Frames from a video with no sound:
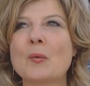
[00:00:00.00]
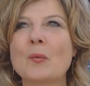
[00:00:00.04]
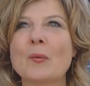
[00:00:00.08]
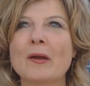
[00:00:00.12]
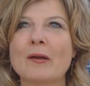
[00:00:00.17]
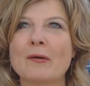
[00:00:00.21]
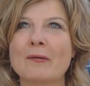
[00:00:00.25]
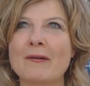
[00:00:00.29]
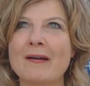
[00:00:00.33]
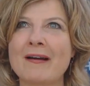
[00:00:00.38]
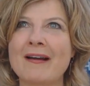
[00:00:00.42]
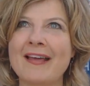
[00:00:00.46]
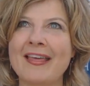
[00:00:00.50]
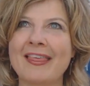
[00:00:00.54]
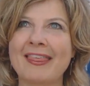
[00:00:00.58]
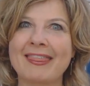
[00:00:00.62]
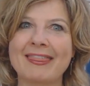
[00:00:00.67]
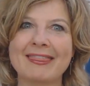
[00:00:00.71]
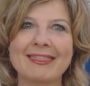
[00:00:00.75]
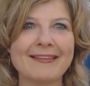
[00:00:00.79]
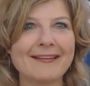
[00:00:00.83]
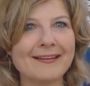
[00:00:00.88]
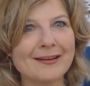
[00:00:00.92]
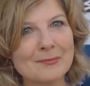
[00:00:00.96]
where I
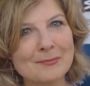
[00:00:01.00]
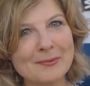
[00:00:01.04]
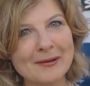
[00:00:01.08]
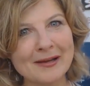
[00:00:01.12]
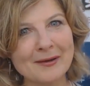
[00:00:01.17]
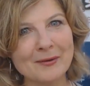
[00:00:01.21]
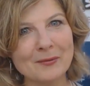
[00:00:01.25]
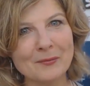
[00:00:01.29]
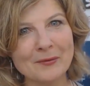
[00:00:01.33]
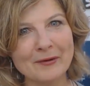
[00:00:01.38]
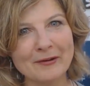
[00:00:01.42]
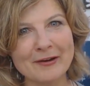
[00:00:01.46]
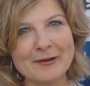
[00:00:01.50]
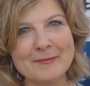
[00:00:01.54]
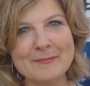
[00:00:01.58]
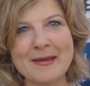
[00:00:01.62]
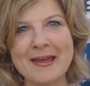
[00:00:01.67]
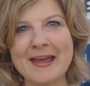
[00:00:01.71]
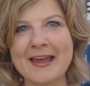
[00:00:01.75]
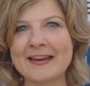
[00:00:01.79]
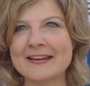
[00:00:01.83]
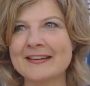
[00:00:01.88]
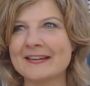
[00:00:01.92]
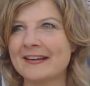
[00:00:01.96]
think about where
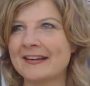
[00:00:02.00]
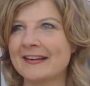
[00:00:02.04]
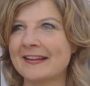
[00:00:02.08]
I'm at,